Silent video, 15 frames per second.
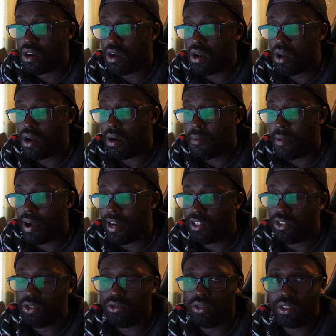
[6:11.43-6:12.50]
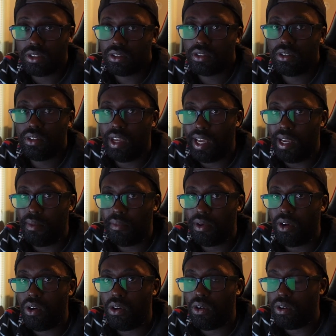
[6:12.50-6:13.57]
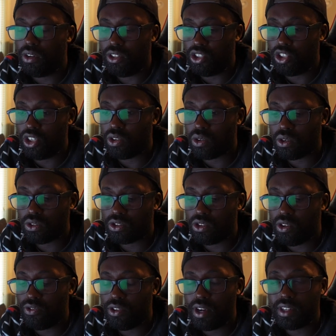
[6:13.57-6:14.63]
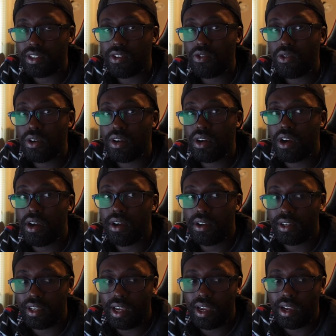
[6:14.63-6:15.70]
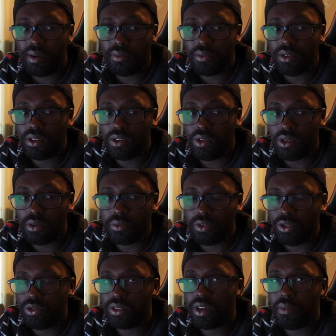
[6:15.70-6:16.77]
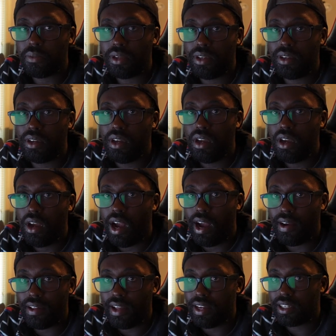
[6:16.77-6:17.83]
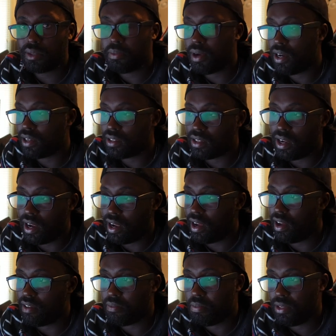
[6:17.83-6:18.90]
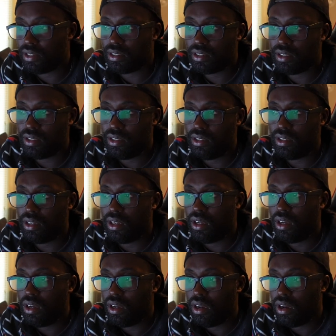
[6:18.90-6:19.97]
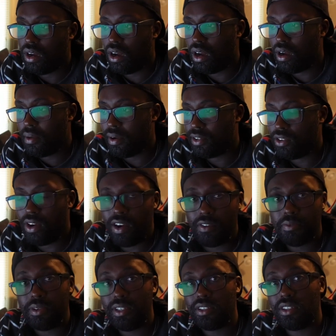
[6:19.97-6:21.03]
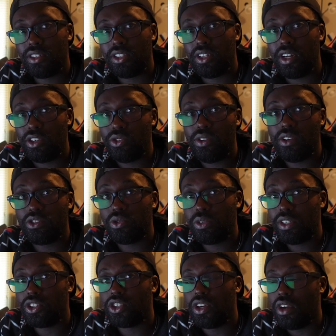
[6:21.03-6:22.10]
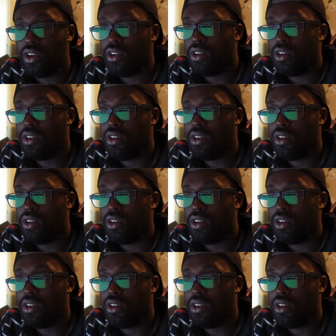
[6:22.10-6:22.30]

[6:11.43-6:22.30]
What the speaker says: I do just game in general. So if you guys ever want to game or do something, I have Xbox, I have PC. I don't have PlayStation, I do have Switch.